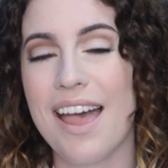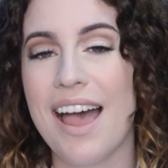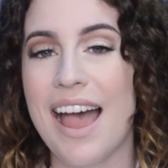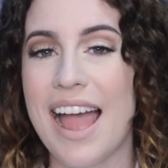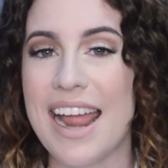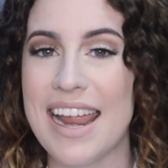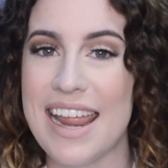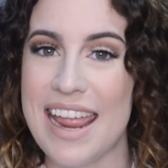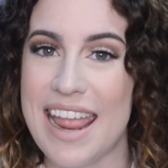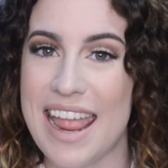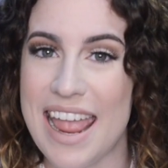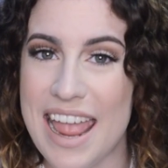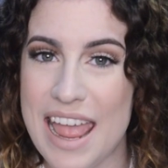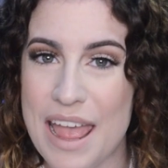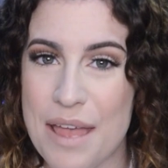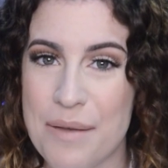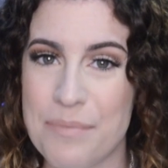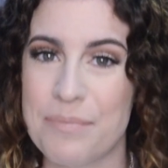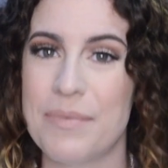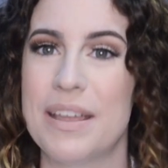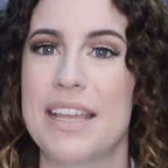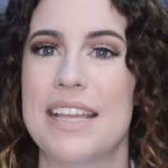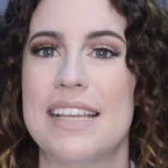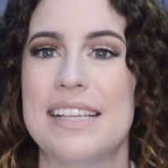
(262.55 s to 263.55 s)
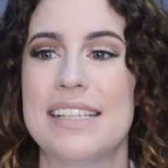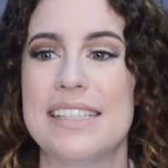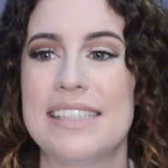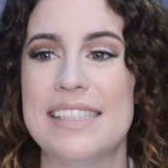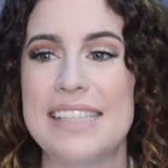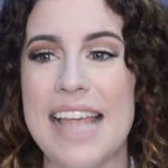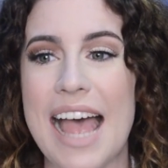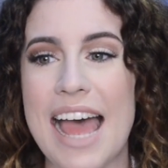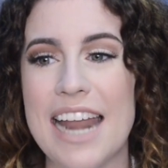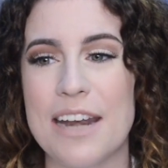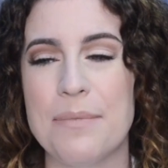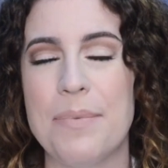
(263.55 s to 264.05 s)
I am
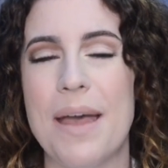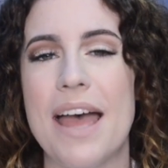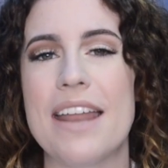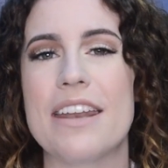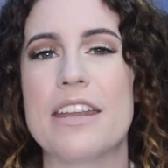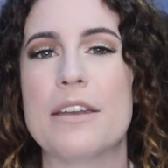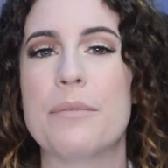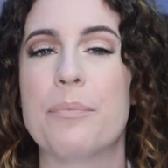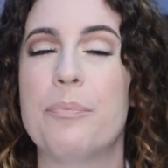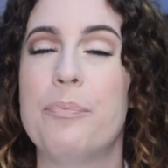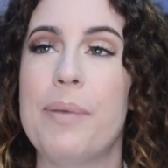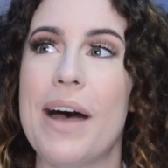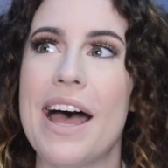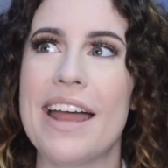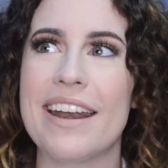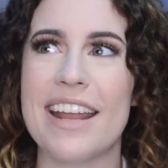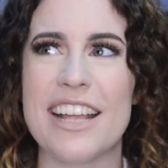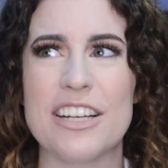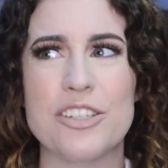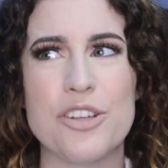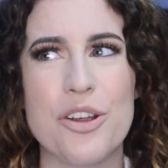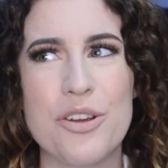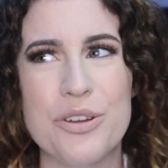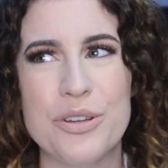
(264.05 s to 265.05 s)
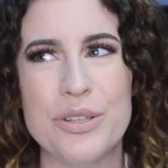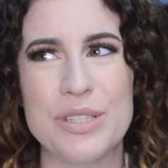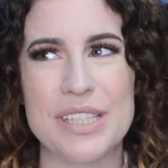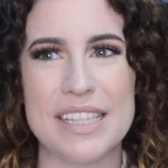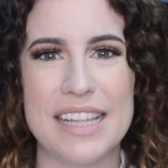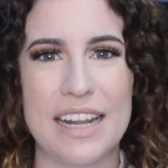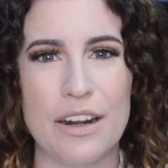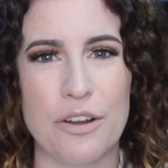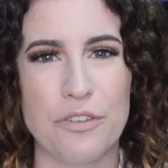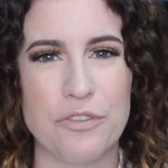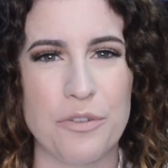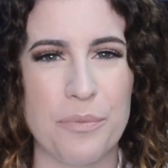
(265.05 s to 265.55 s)
sad about it, but I don't use it
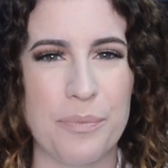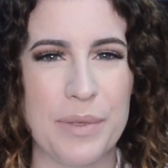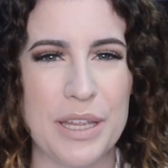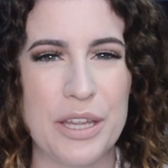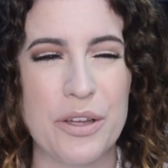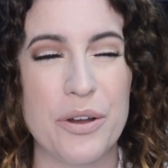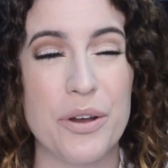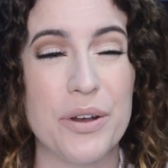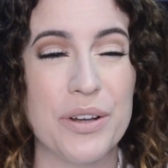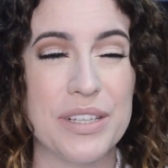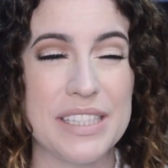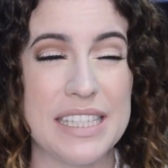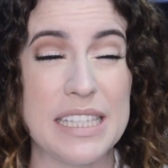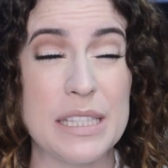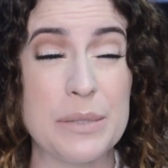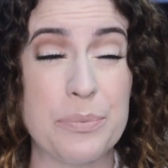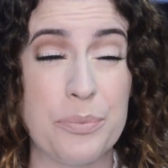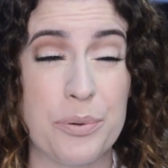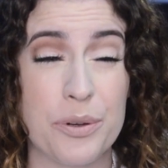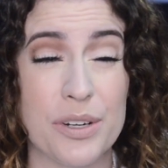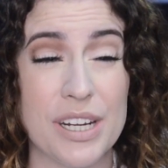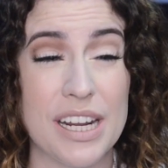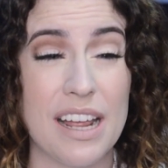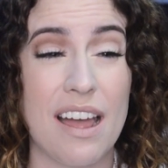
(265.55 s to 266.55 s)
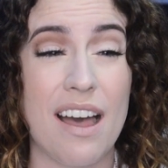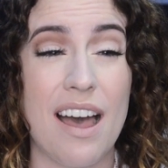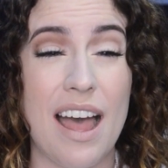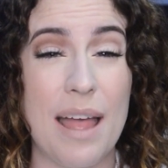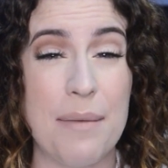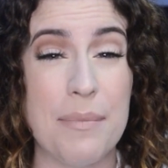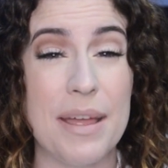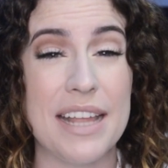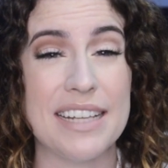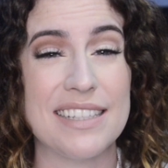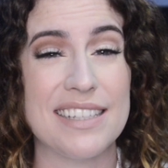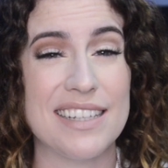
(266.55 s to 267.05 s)
that often because it's pretty
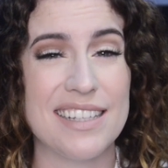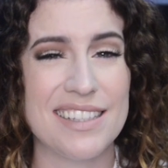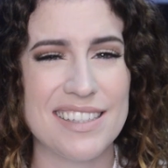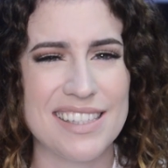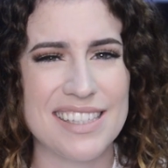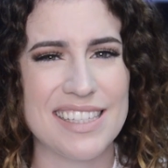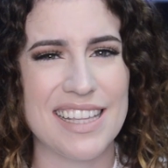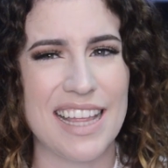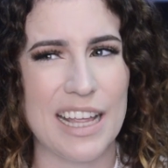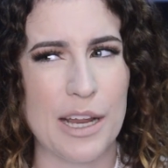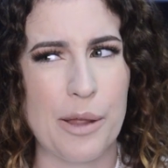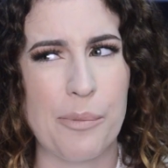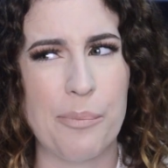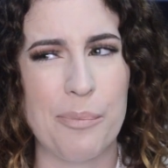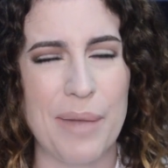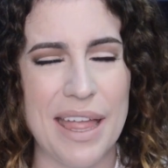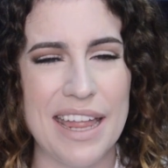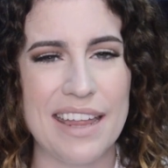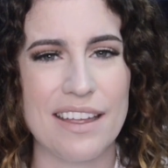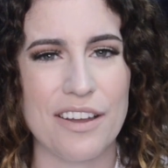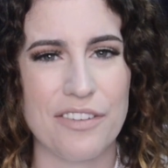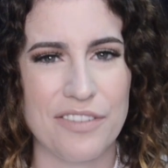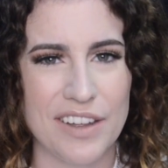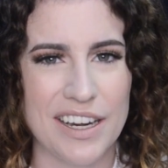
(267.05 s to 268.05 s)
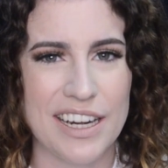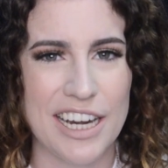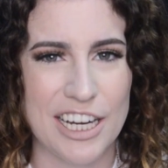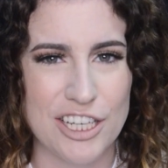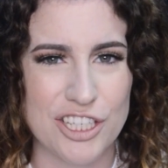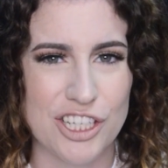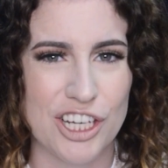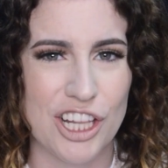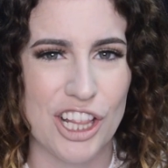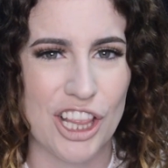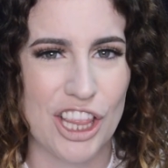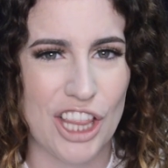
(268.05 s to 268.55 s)
high maintenance to like make a
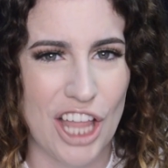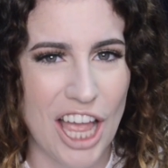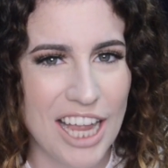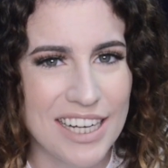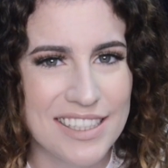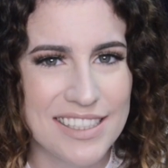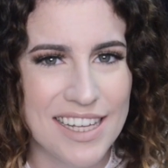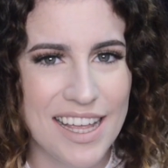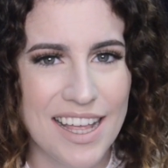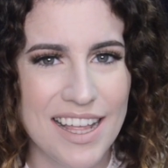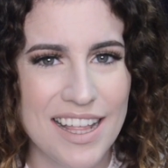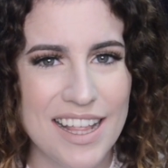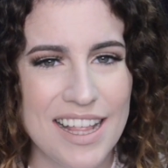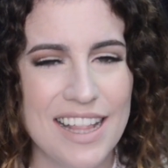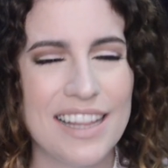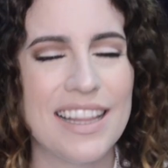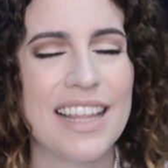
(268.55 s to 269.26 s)
foundation lighter.